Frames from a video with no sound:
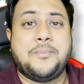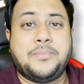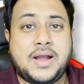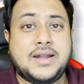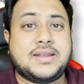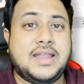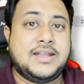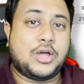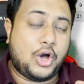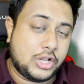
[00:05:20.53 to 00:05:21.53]
but
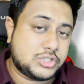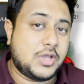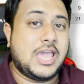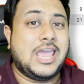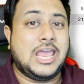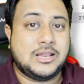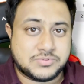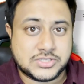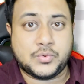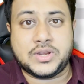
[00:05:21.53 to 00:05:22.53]
it also
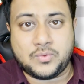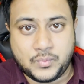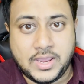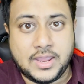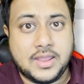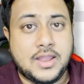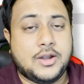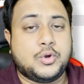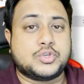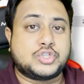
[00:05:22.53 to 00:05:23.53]
helps you in a way
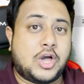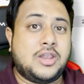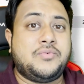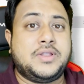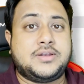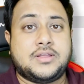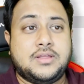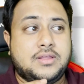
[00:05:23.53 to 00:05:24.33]
to solve it,